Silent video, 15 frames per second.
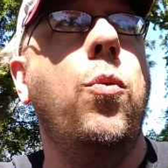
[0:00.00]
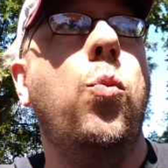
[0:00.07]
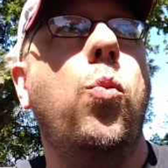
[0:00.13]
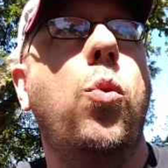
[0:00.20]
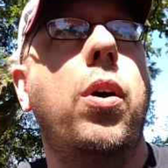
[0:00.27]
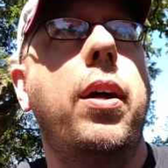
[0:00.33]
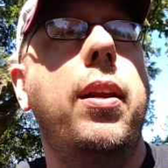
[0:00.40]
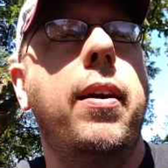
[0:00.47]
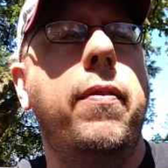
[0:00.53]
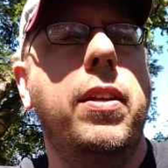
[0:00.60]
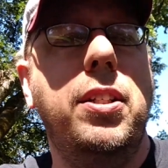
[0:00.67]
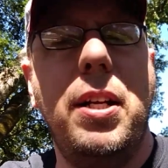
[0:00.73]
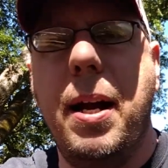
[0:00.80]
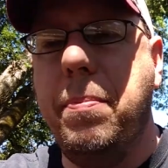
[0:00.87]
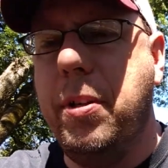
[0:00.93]
one of the
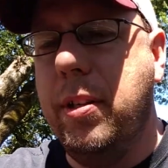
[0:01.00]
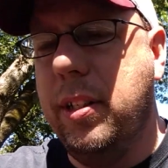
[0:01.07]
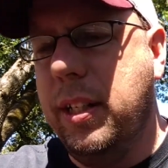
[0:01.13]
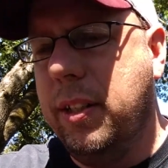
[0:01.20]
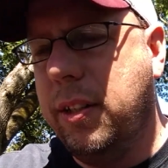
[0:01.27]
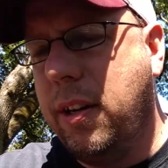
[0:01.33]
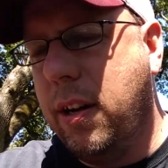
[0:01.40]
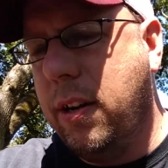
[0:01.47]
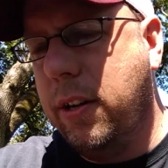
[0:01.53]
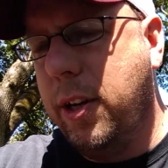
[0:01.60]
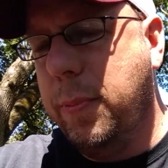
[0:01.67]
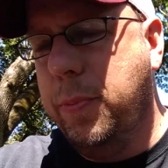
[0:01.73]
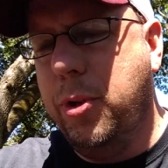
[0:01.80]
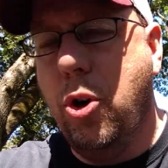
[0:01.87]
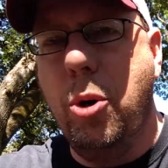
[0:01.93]
chapters is called
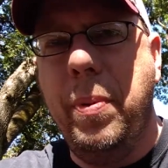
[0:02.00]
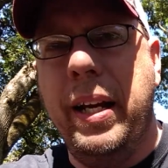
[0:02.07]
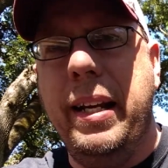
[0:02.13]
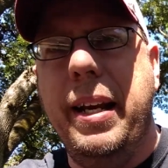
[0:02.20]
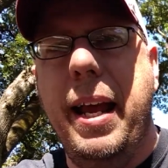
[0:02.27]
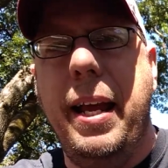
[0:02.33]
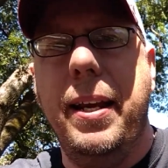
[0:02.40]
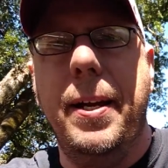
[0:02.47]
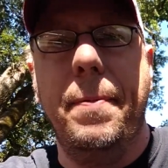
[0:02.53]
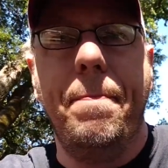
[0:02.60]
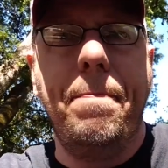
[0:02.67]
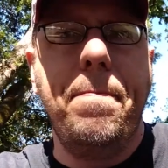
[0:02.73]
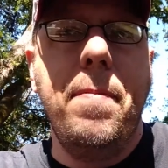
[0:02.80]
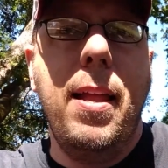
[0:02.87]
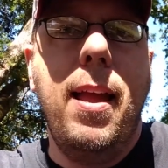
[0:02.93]
Absorbing Data.
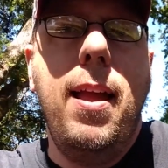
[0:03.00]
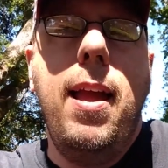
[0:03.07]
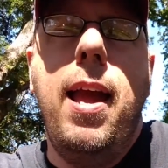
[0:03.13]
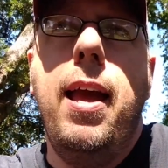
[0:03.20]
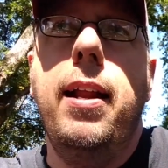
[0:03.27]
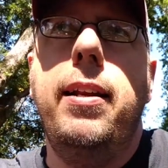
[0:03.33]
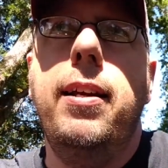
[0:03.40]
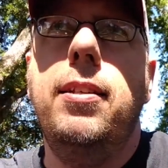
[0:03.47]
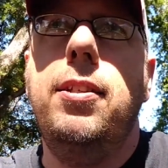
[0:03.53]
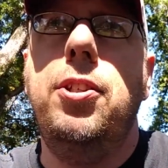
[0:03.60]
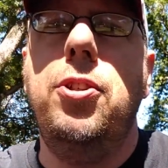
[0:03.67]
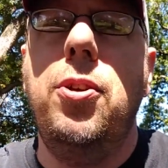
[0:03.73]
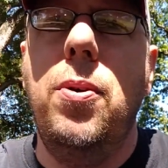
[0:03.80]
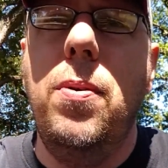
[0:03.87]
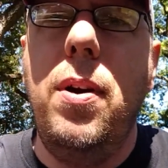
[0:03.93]
And it tells a
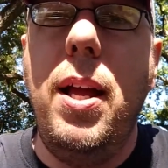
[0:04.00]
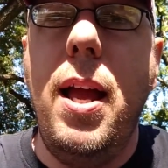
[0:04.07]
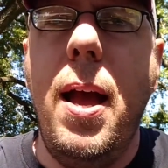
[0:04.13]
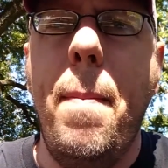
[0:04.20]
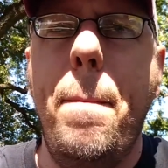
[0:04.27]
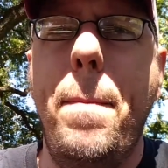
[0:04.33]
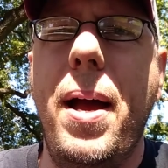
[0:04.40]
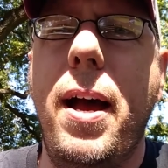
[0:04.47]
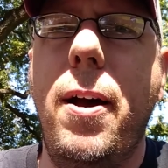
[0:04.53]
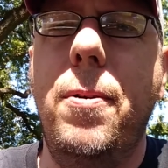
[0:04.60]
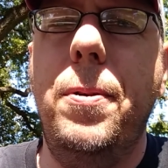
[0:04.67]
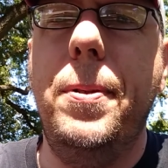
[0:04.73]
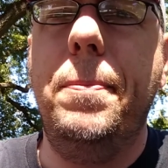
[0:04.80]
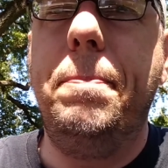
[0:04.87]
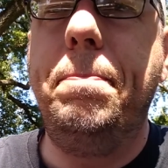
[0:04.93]
story
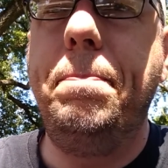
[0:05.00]
about